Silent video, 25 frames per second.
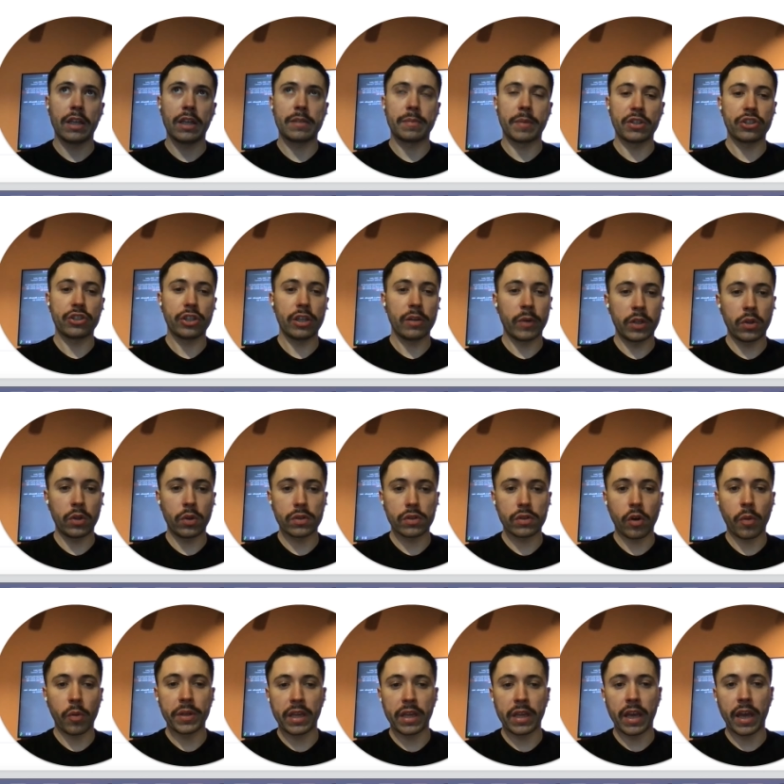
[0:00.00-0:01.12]
especially when you
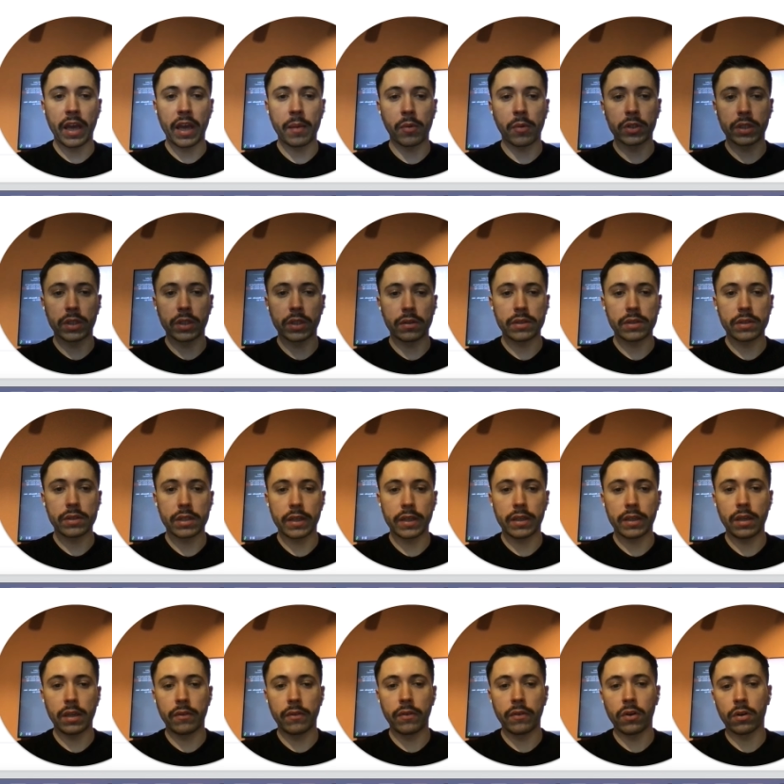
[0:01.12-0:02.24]
use OpenAI models. That's why
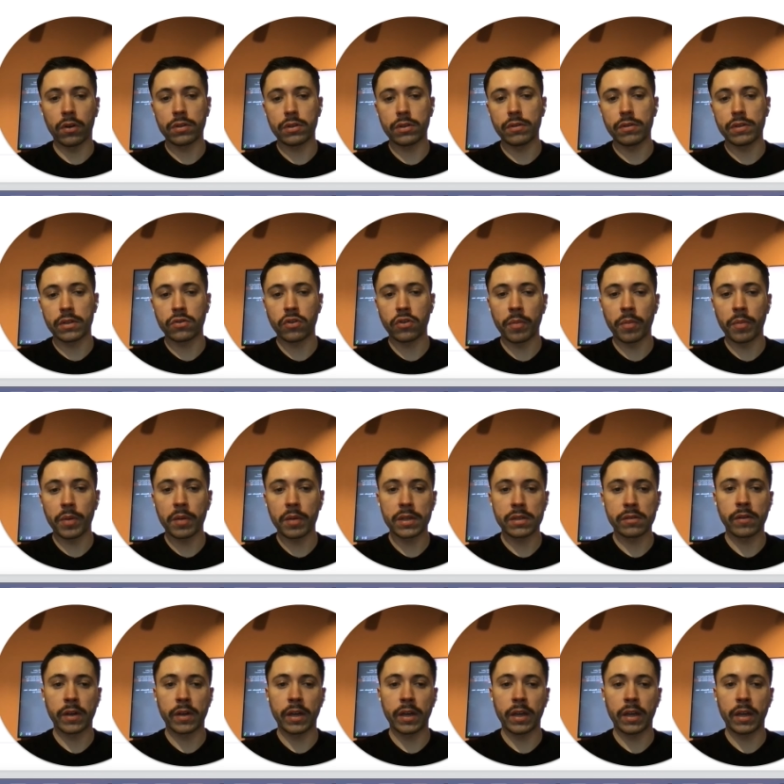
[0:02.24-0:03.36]
here we also use Anthropic, by
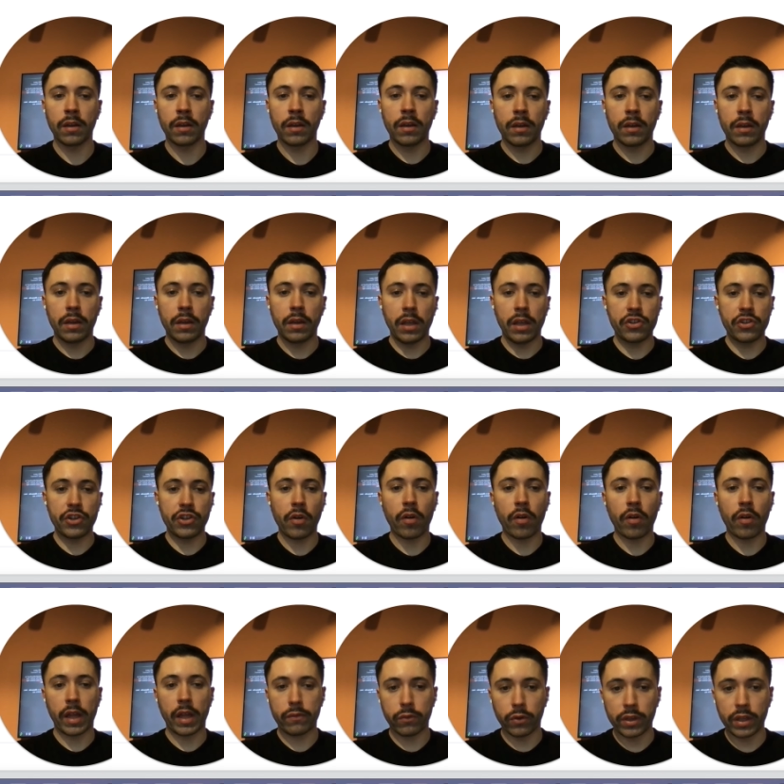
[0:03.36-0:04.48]
the way. In general,
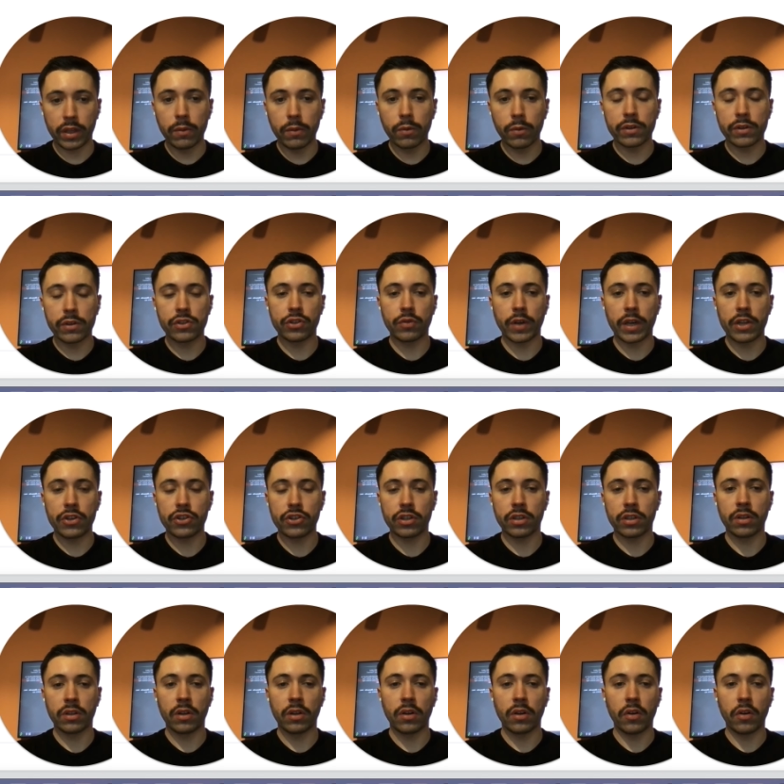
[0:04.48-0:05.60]
like for keyword
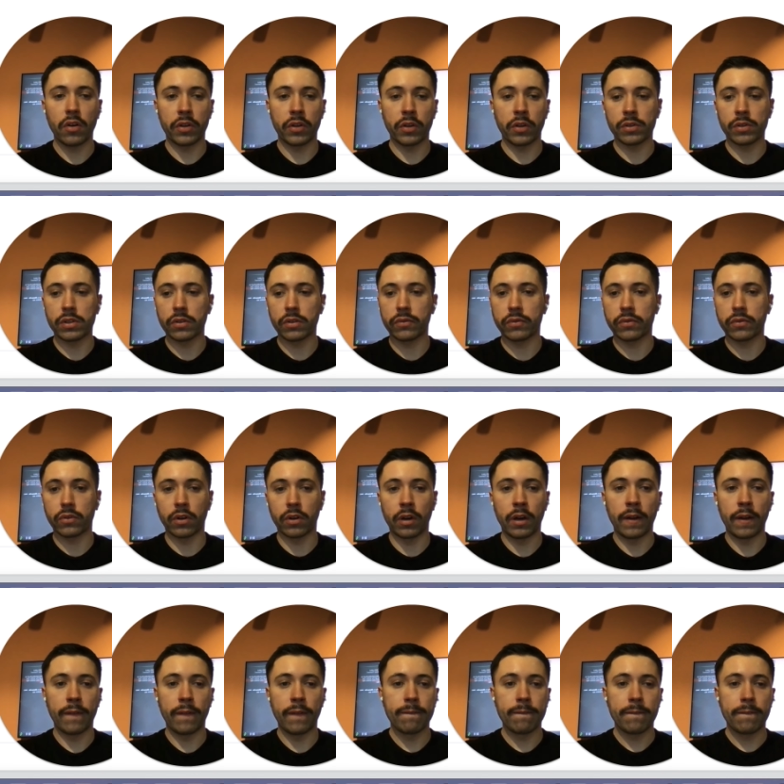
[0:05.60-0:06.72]
generation and also
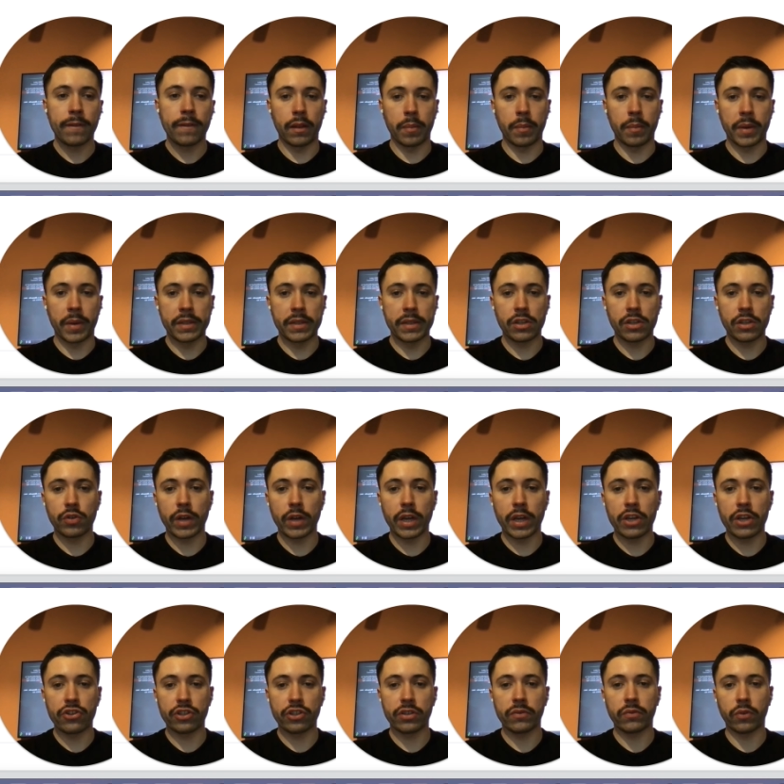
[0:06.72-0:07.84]
for the message
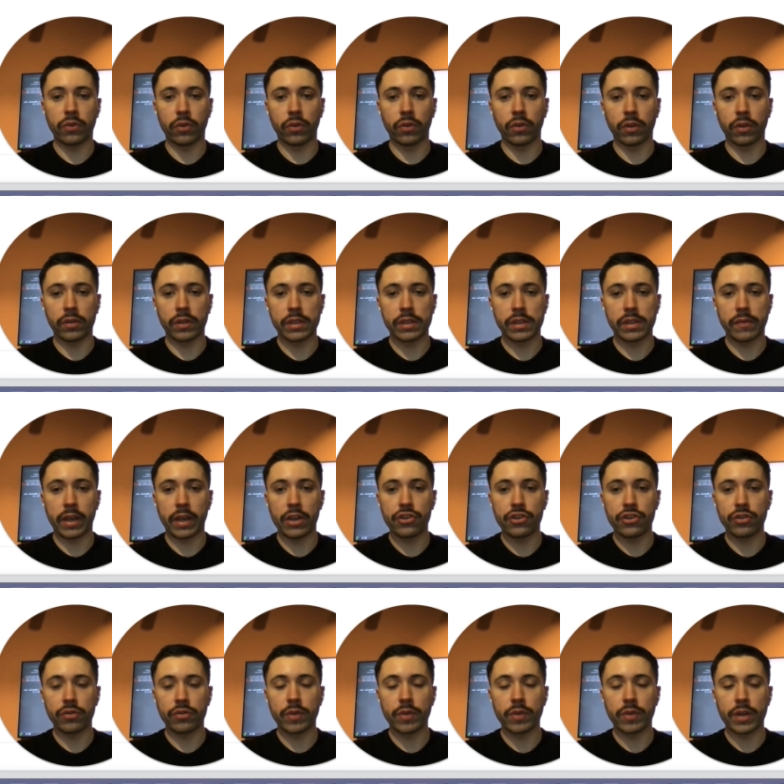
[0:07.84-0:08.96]
generation, for
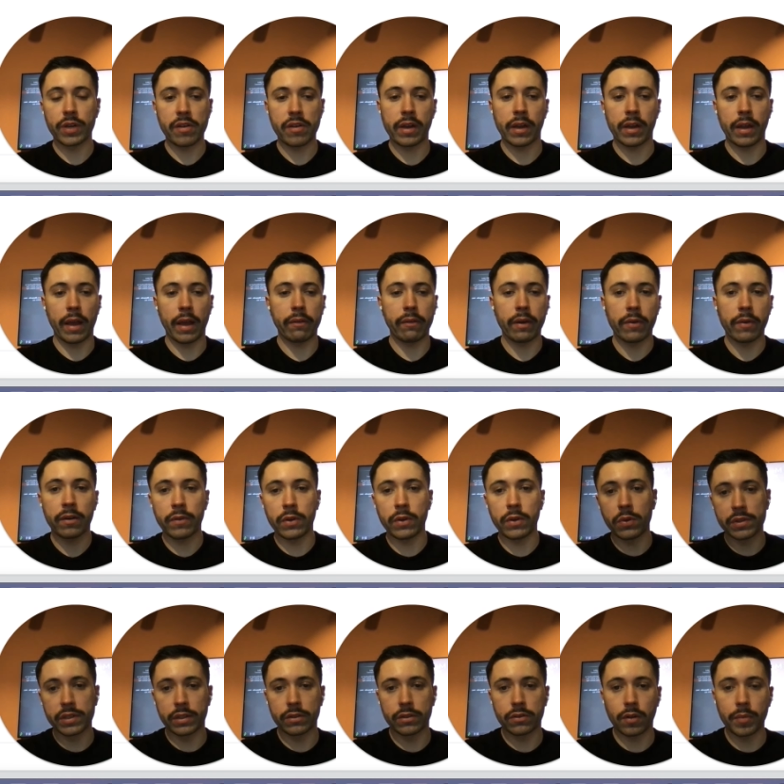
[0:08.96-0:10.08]
classification criteria, everywhere we
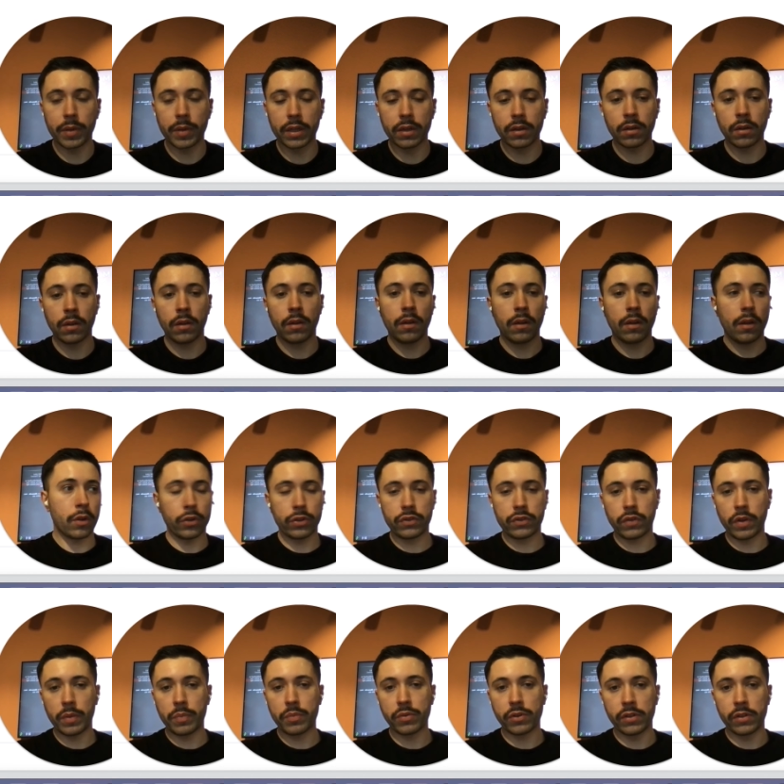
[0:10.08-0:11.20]
use Anthropic,
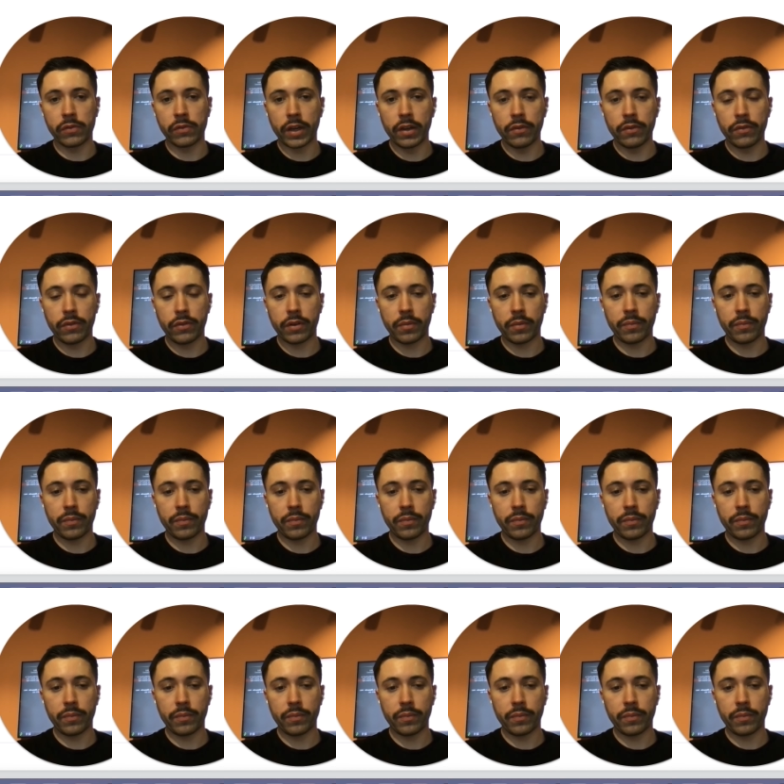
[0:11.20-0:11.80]
Claude 3.5,